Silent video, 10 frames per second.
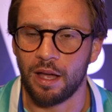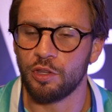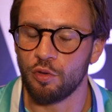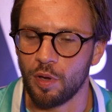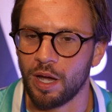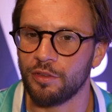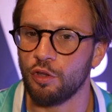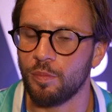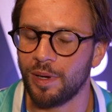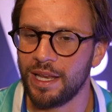
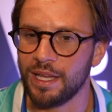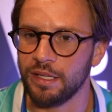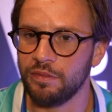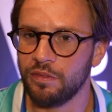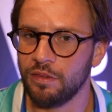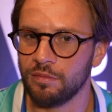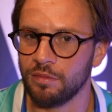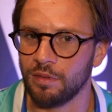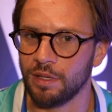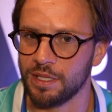do believe,
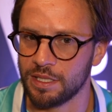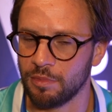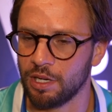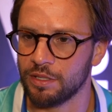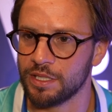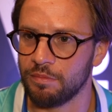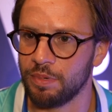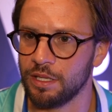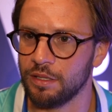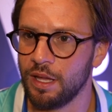and this is my honest
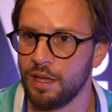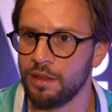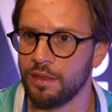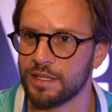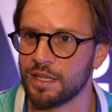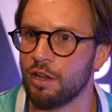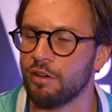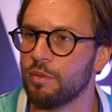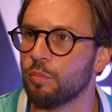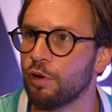opinion, there's a lot
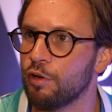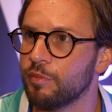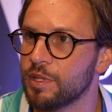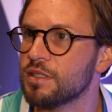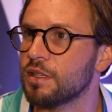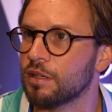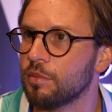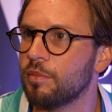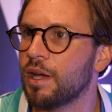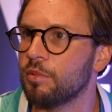of improvements that
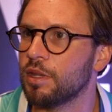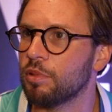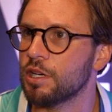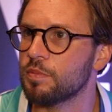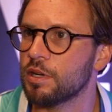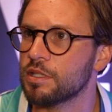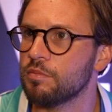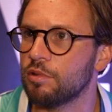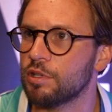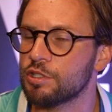can be made with the British
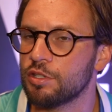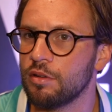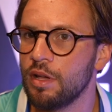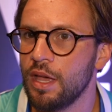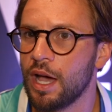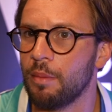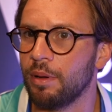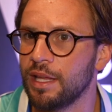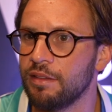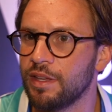Boxing Board of Control. I
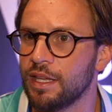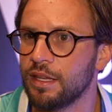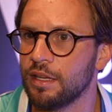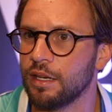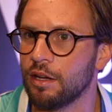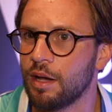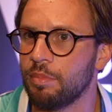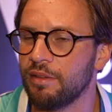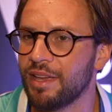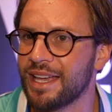believe
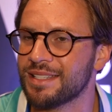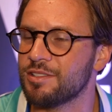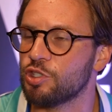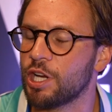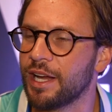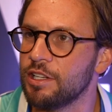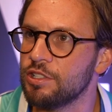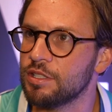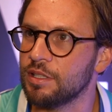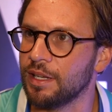it hasn't
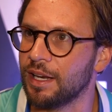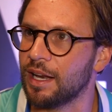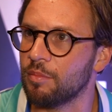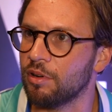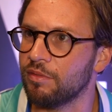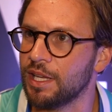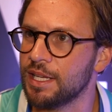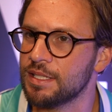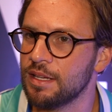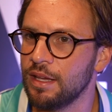changed in a number of
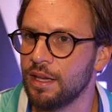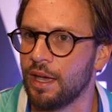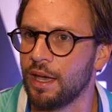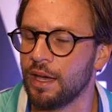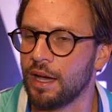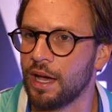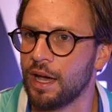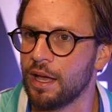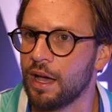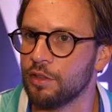years.
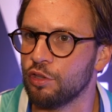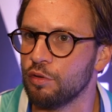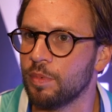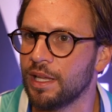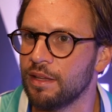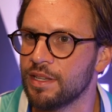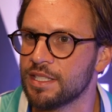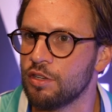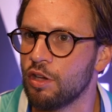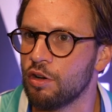I do believe
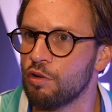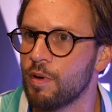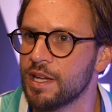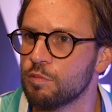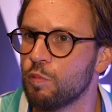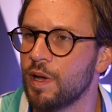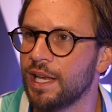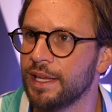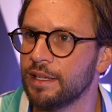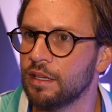it's not always
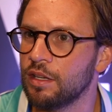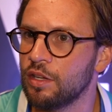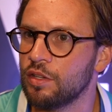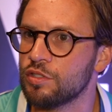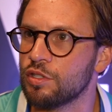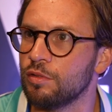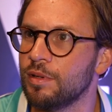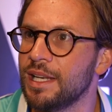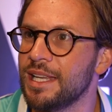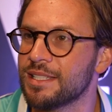willing to
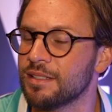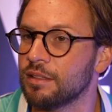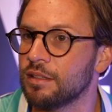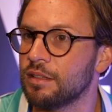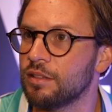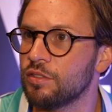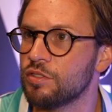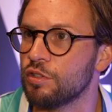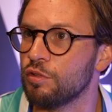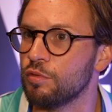listen
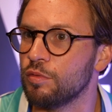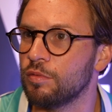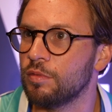to